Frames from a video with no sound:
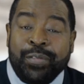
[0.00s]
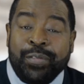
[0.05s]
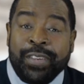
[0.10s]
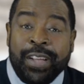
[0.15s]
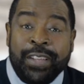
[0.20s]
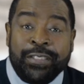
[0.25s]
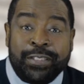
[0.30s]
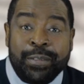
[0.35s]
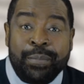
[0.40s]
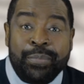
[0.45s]

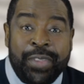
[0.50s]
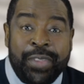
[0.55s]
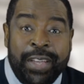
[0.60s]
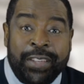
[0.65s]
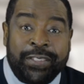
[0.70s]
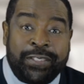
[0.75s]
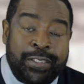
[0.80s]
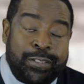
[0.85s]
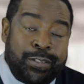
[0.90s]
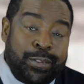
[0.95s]
done some
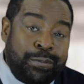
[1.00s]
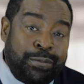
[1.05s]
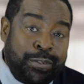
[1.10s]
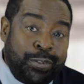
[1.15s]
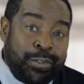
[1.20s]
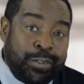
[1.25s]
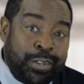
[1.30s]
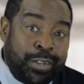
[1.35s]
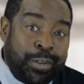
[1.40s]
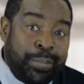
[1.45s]
things that you feel
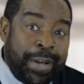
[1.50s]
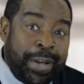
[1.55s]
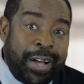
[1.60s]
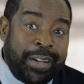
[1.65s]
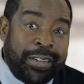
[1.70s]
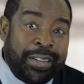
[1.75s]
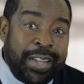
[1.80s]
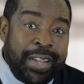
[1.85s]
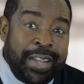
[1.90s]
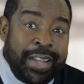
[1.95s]
good about,